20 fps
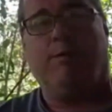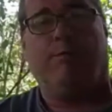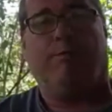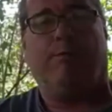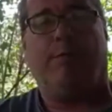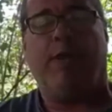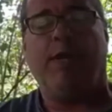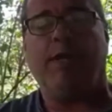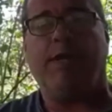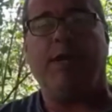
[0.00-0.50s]

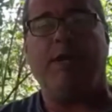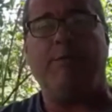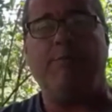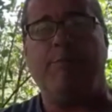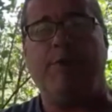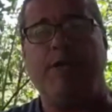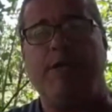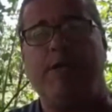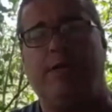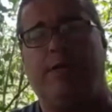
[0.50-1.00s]
Men can
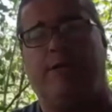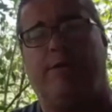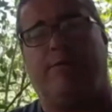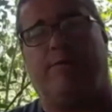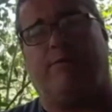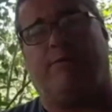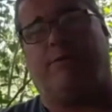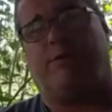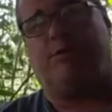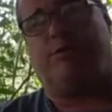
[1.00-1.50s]
be
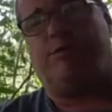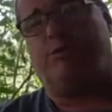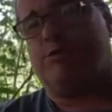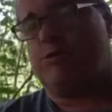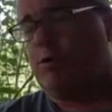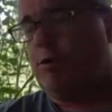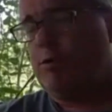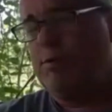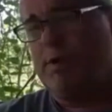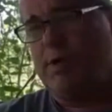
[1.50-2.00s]

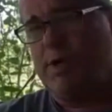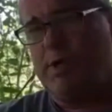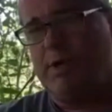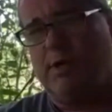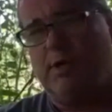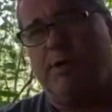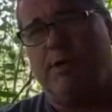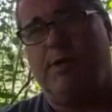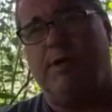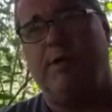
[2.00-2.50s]

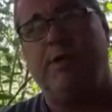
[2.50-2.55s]
stronger and